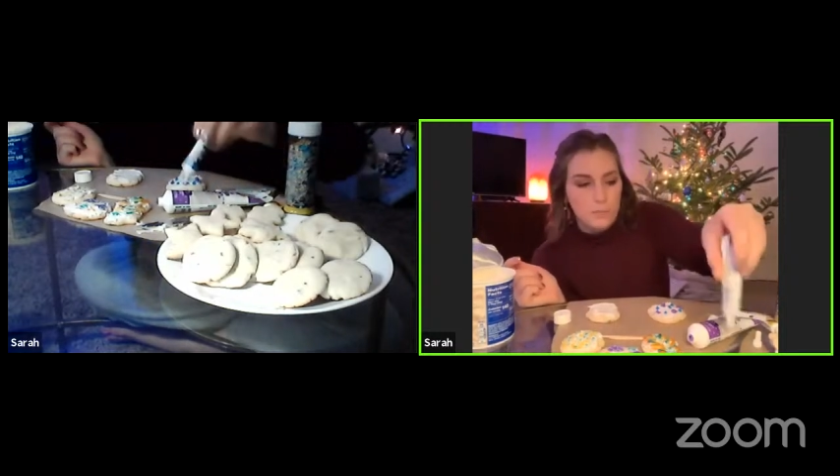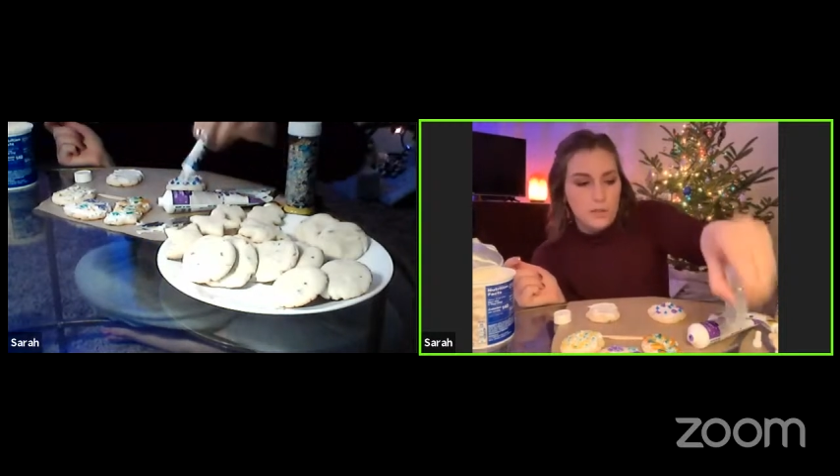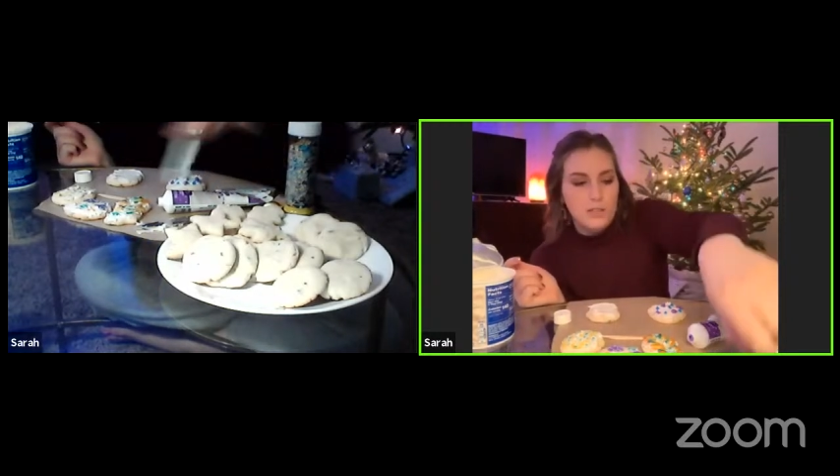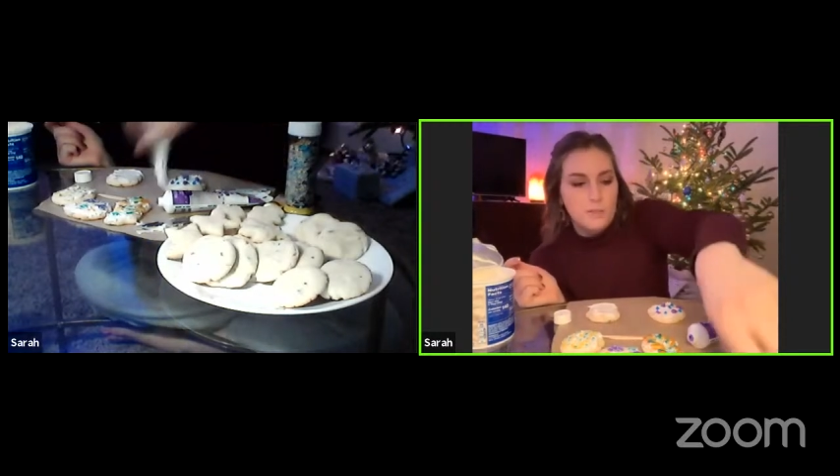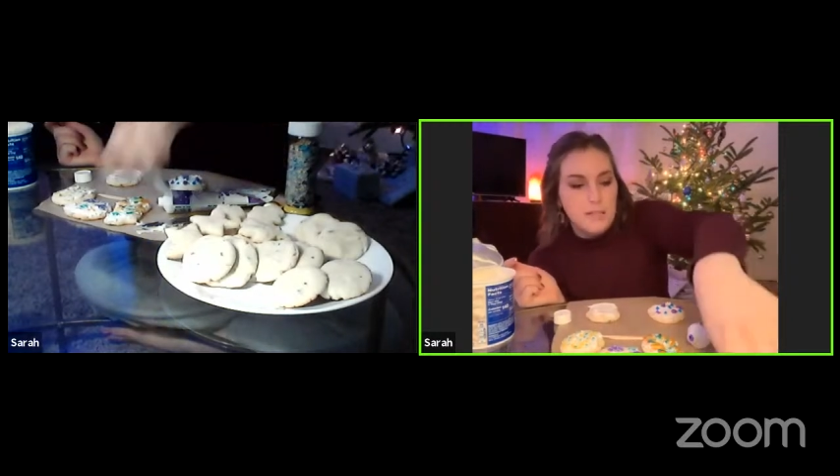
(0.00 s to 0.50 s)
Do you
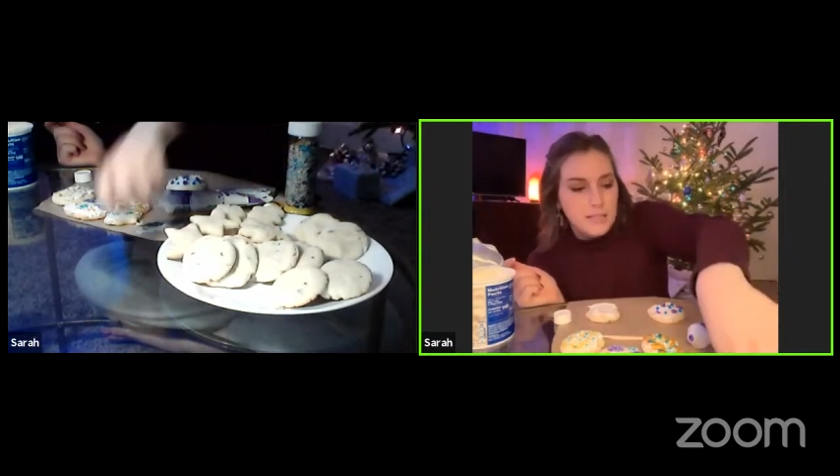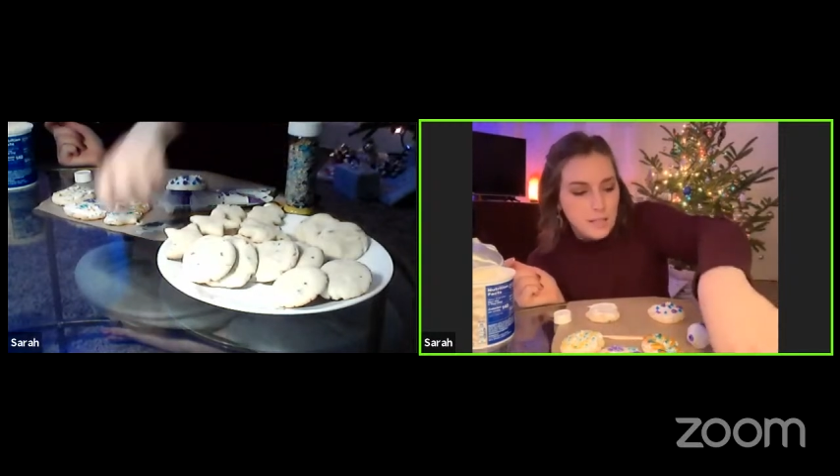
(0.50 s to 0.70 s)
guys miss